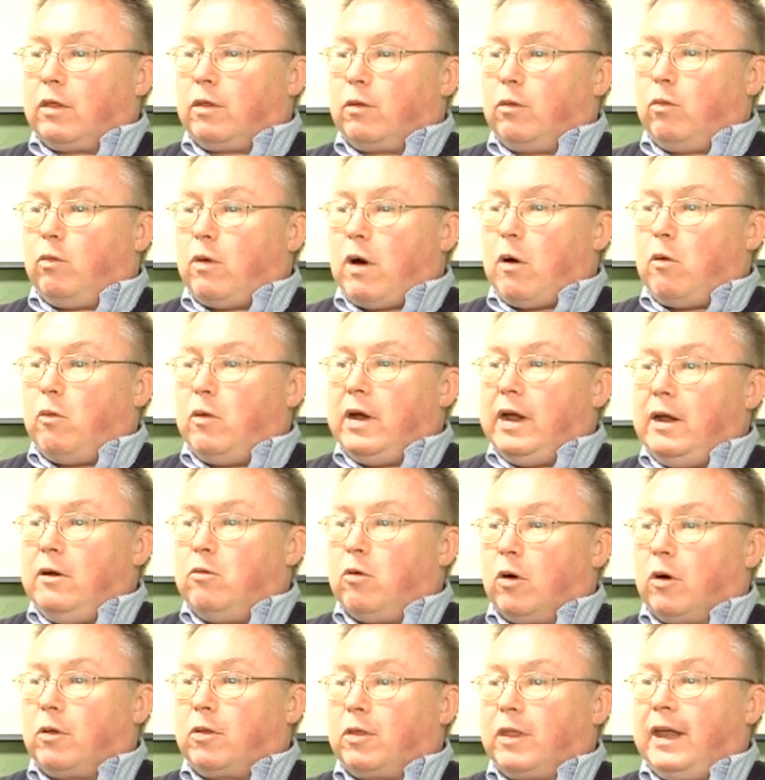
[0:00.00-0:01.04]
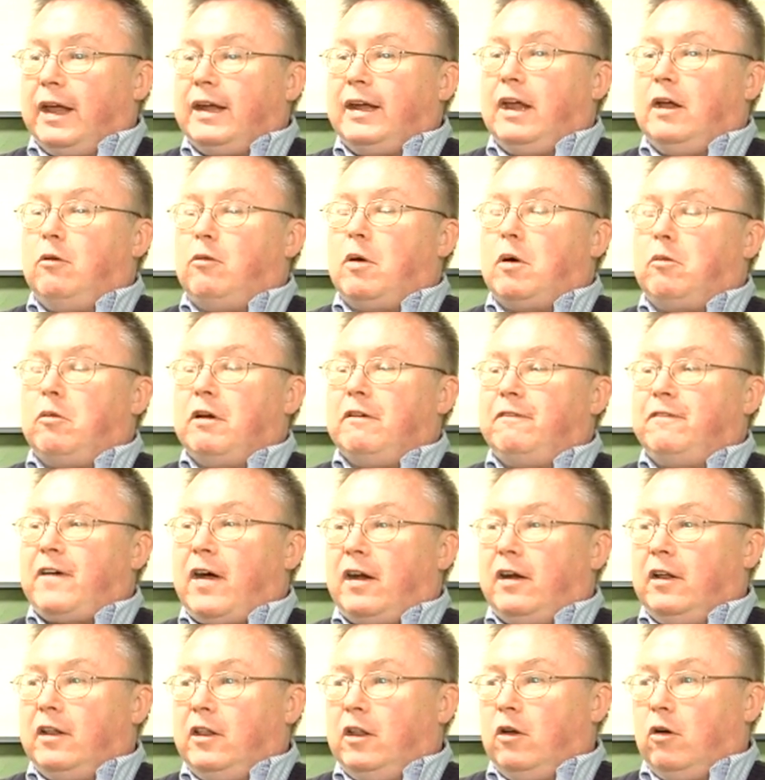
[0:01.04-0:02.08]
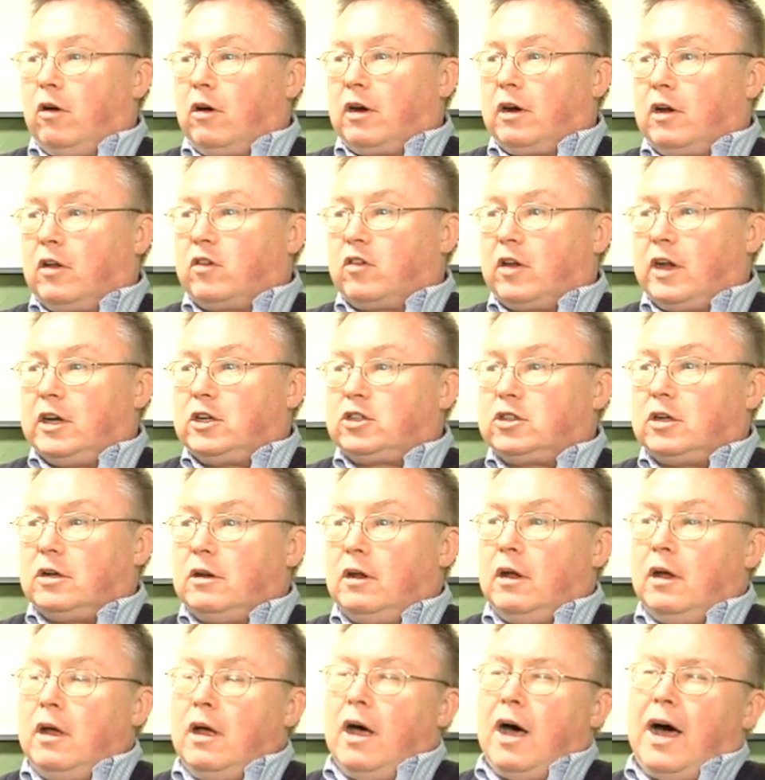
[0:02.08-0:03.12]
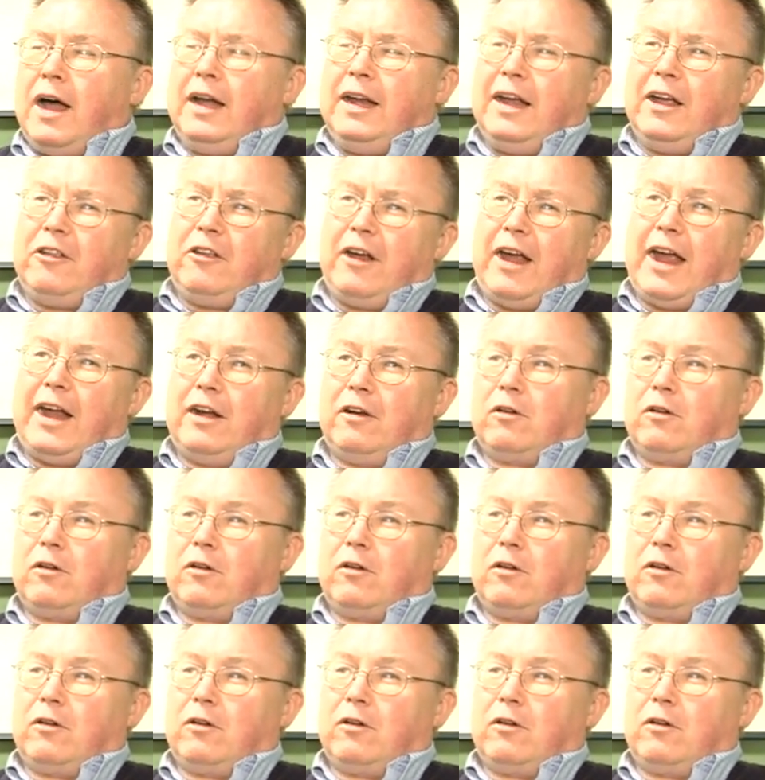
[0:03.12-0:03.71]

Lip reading: what we were thinking when we founded the organization. On the other hand,